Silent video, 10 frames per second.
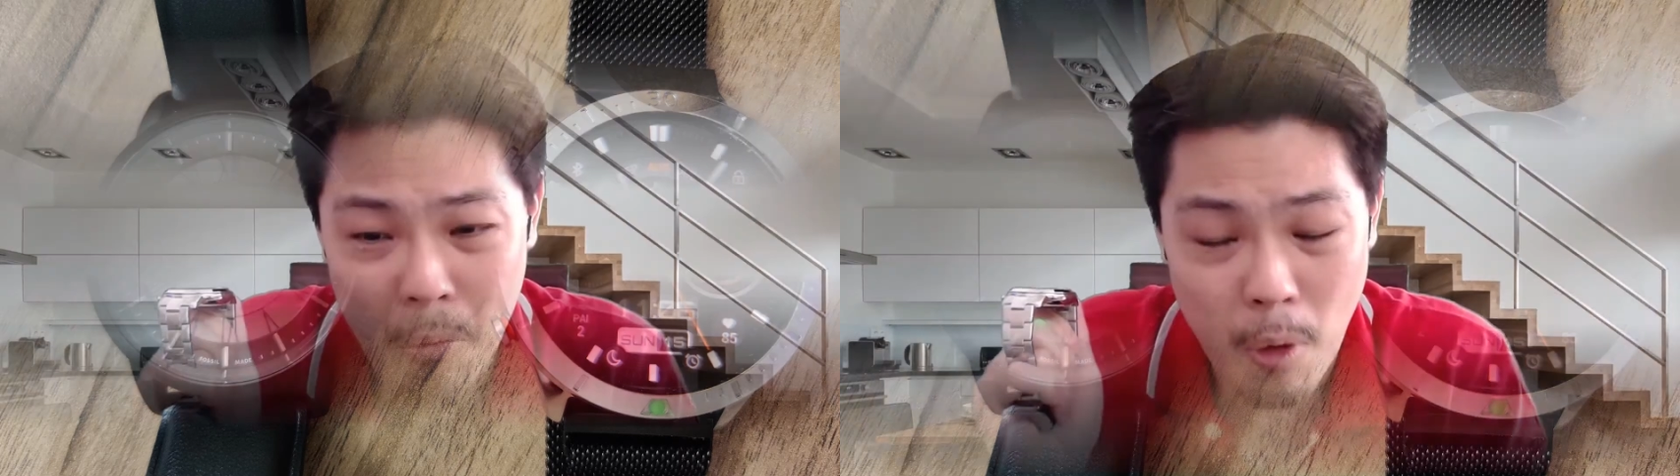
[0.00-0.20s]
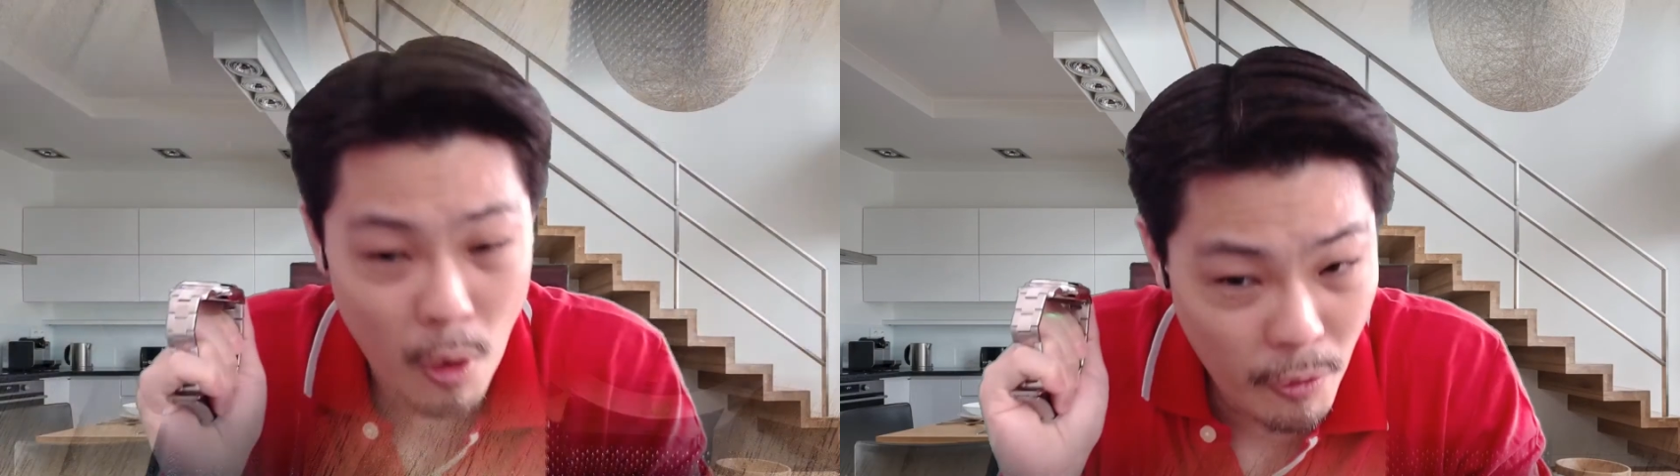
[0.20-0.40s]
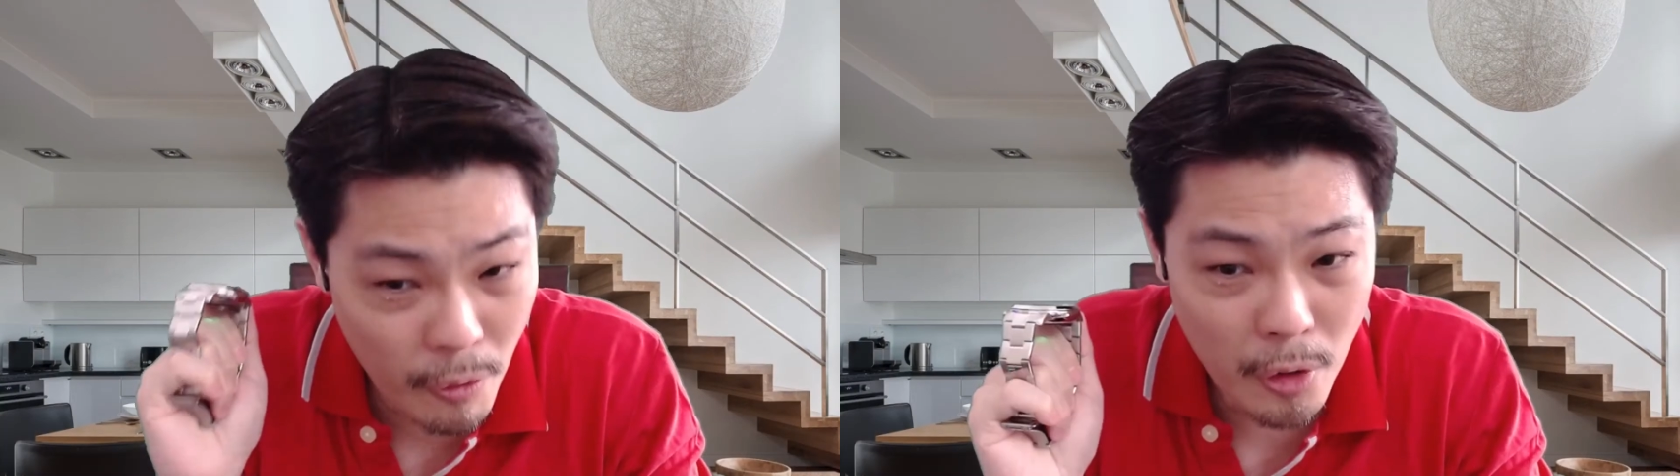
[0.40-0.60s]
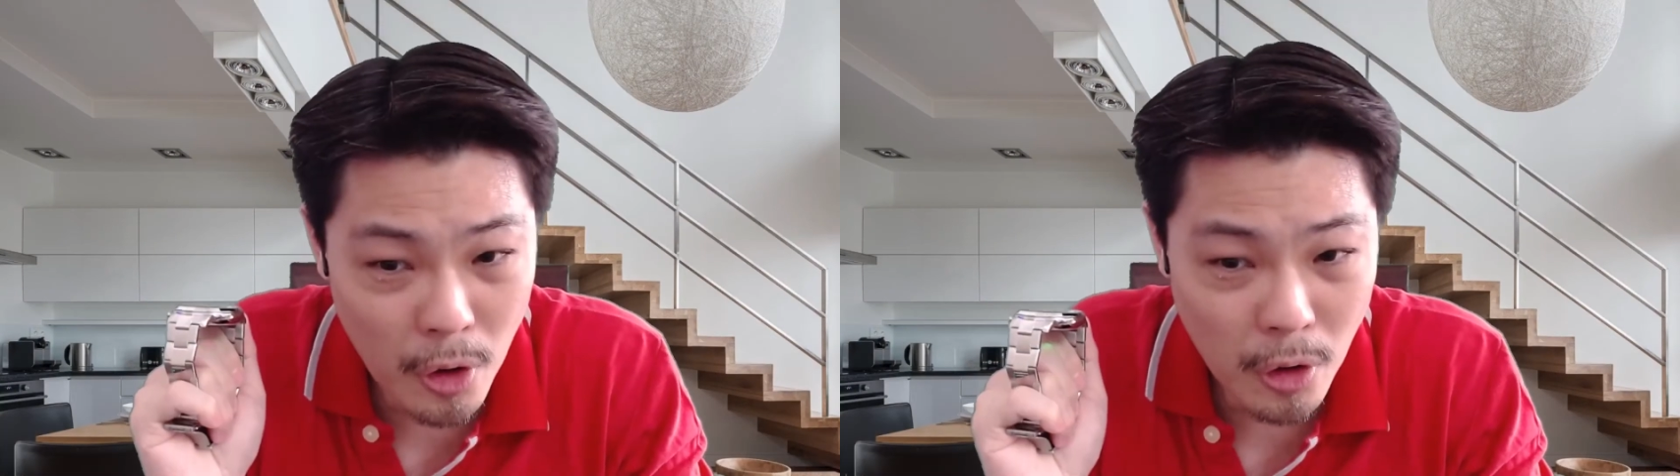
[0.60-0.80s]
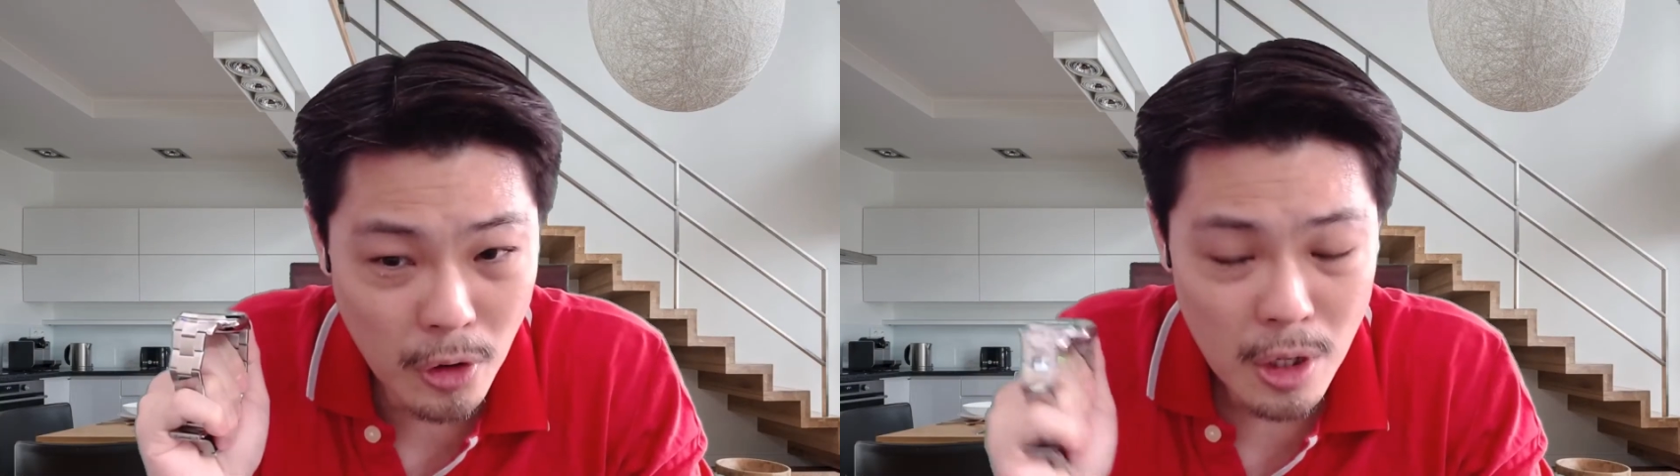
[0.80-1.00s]

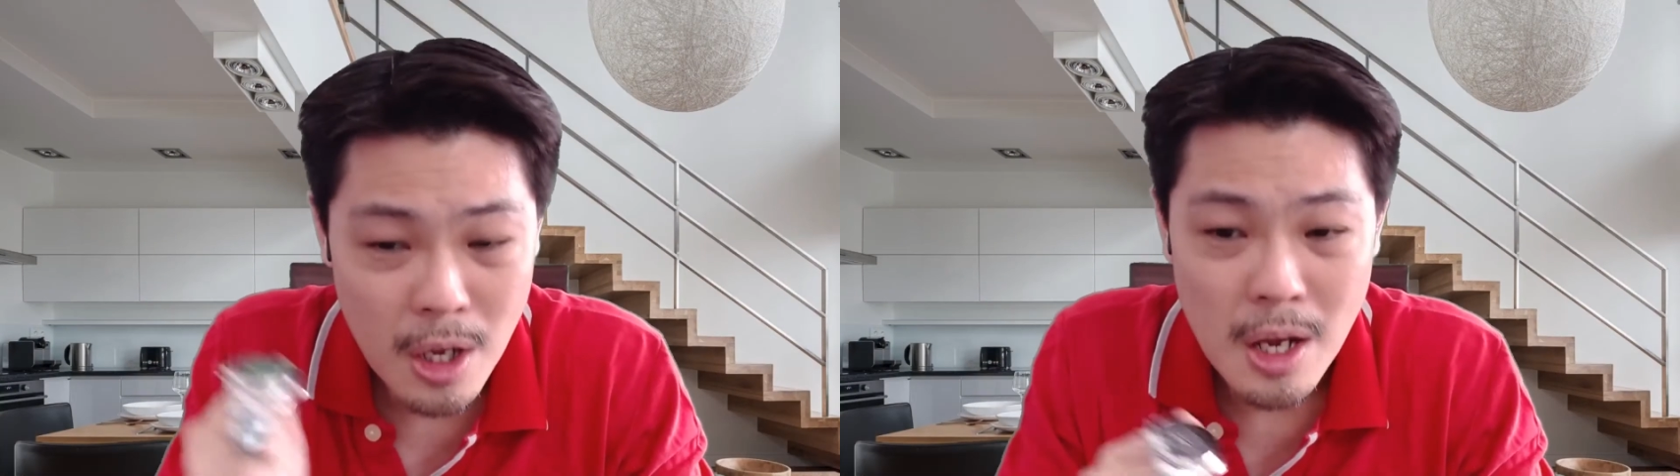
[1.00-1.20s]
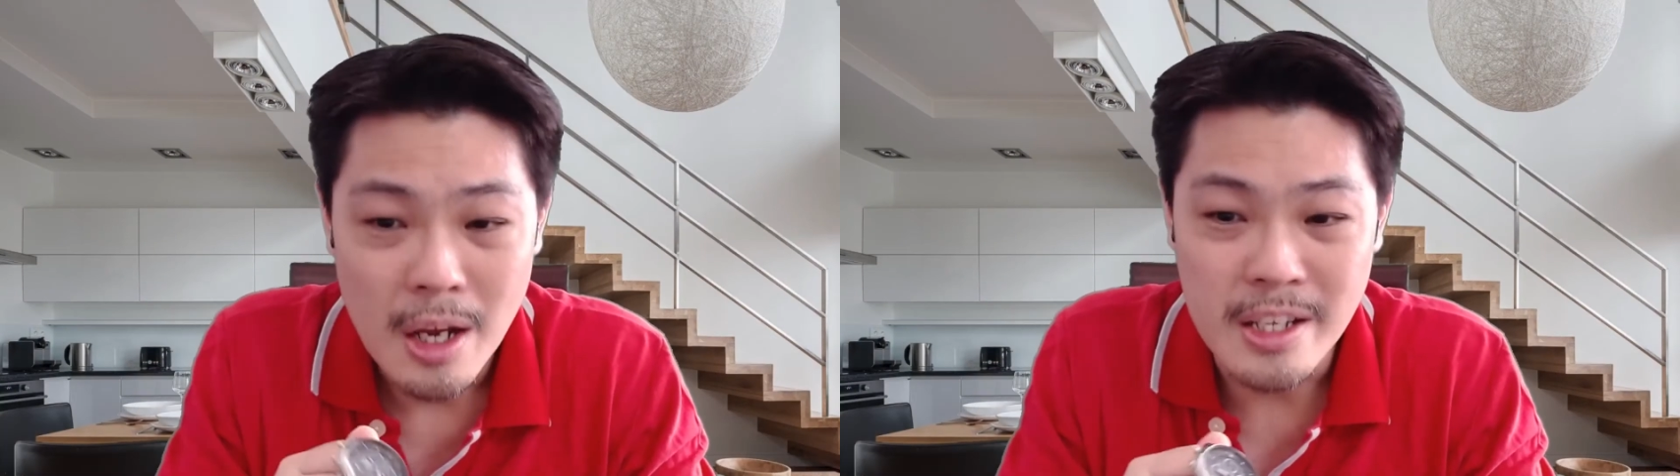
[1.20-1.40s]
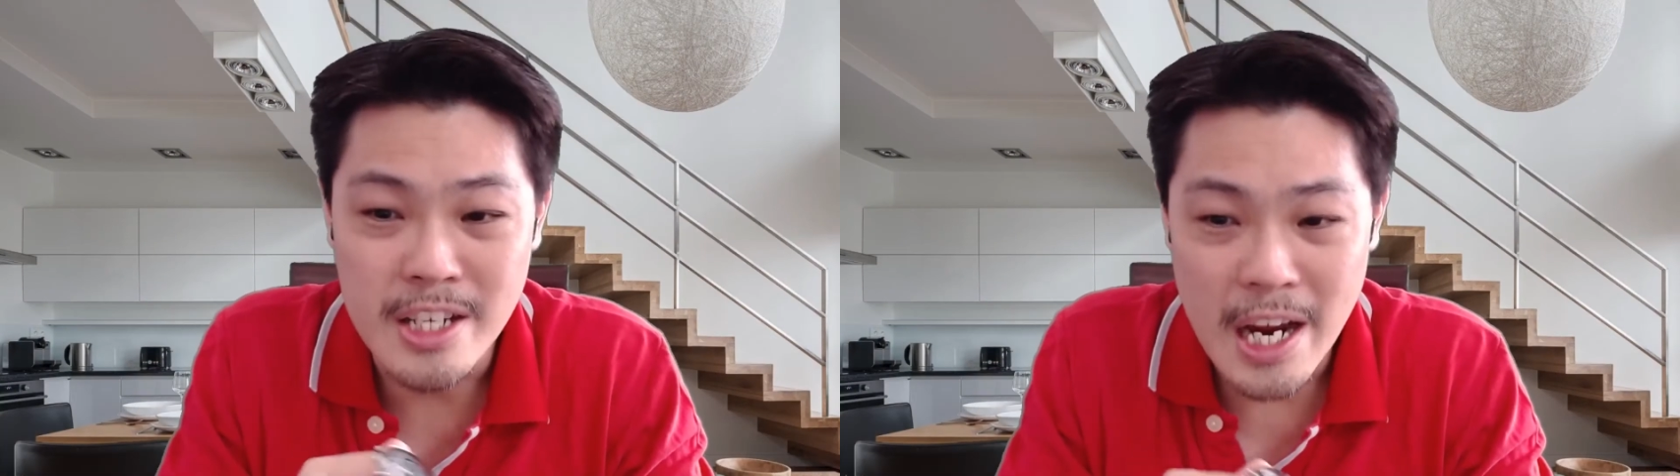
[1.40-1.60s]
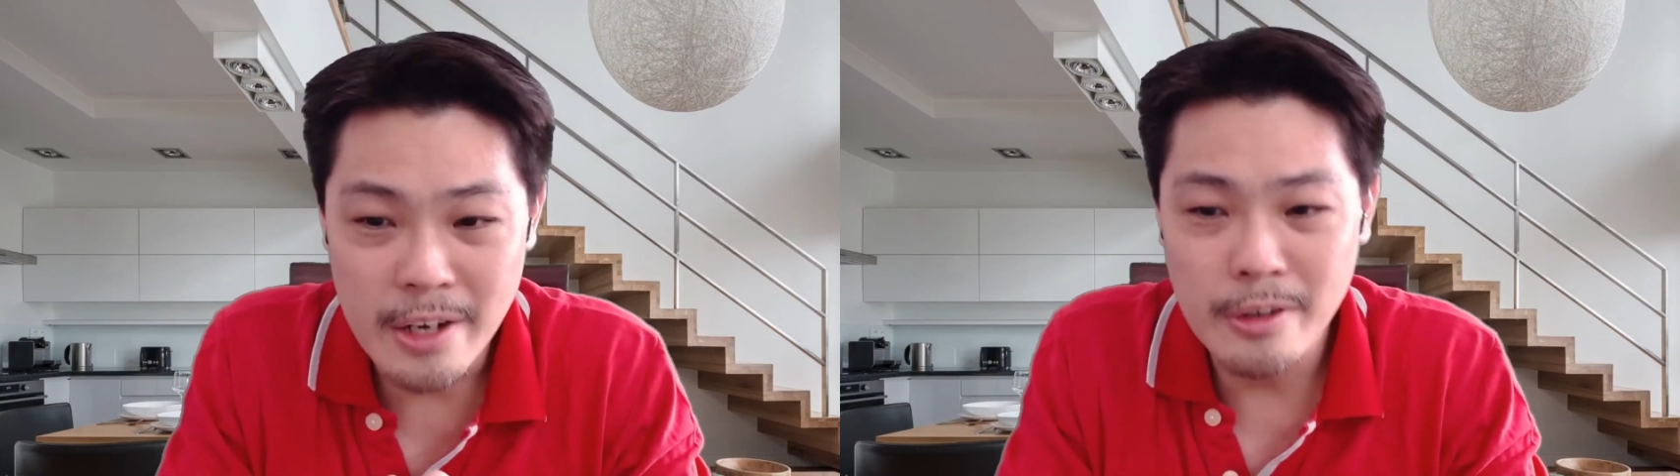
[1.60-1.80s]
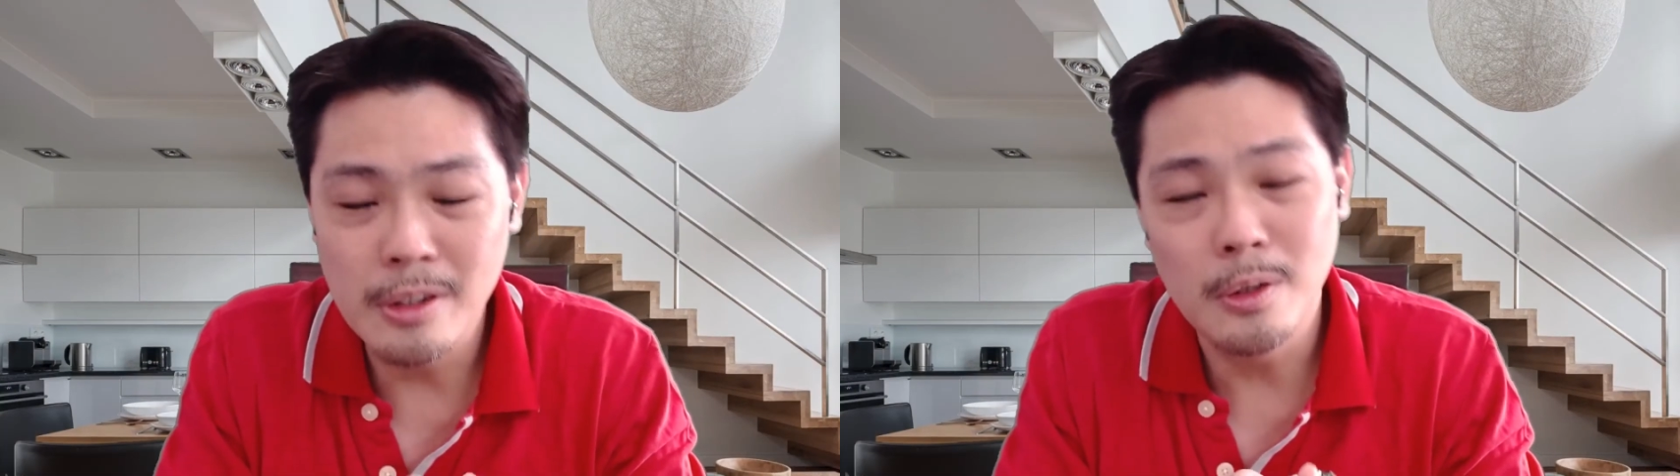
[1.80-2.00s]
overall
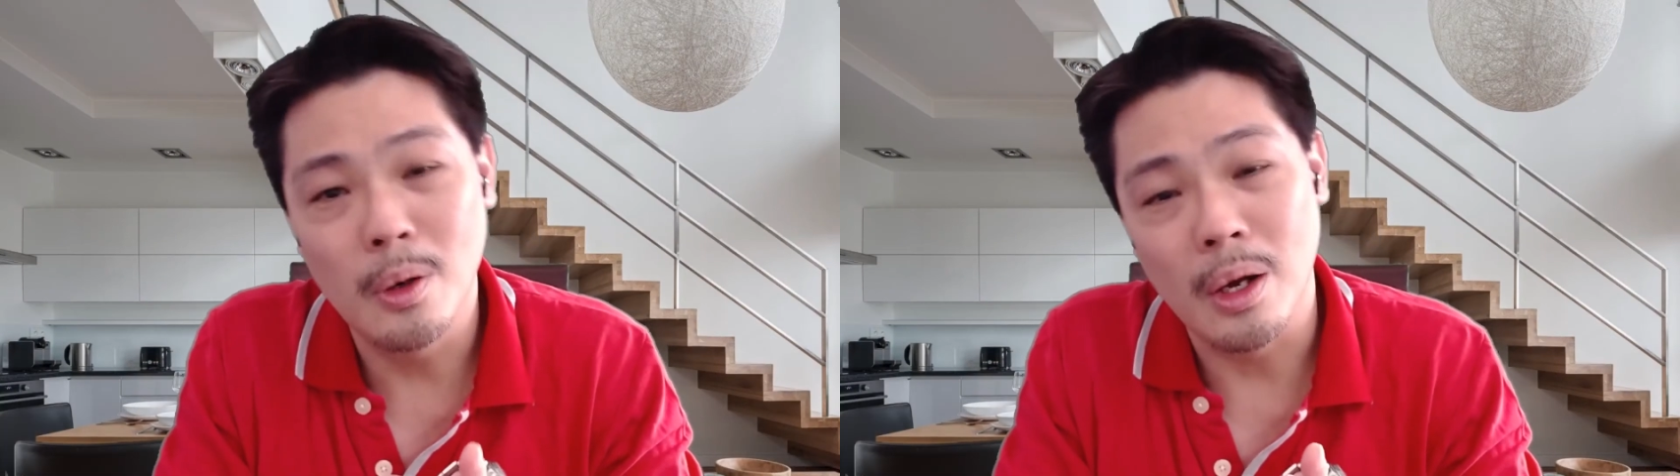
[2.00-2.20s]
general